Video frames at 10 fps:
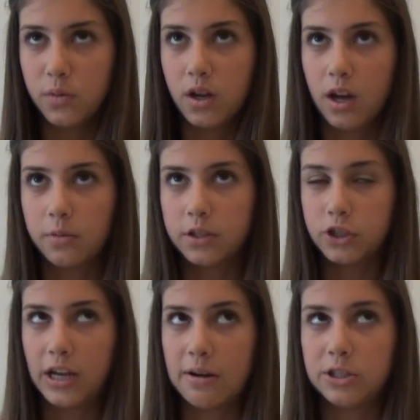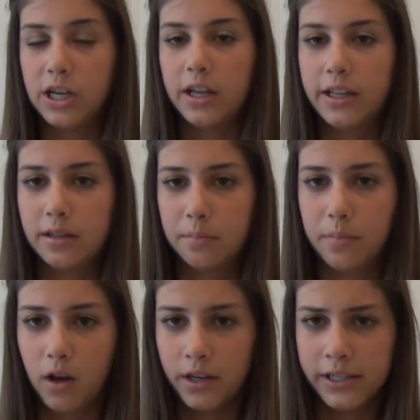We got it with the shower gel and the
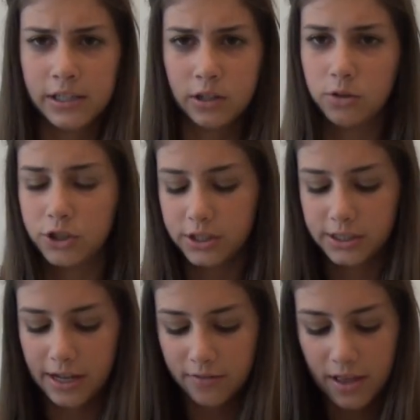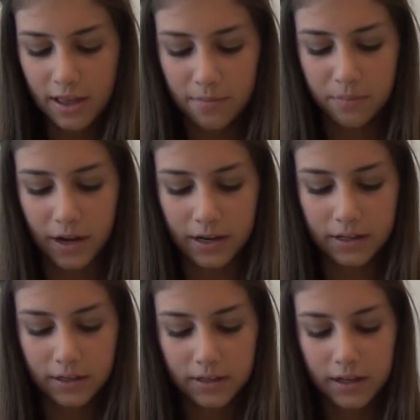body lotion stuff, but
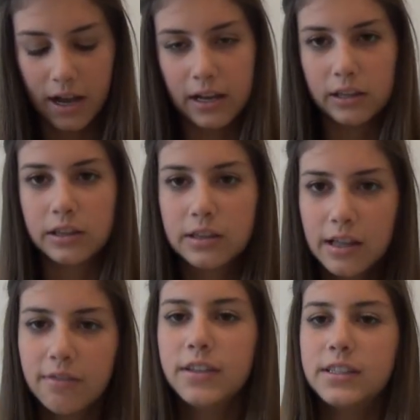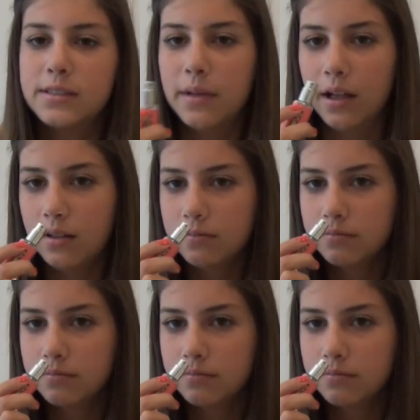I love the smell.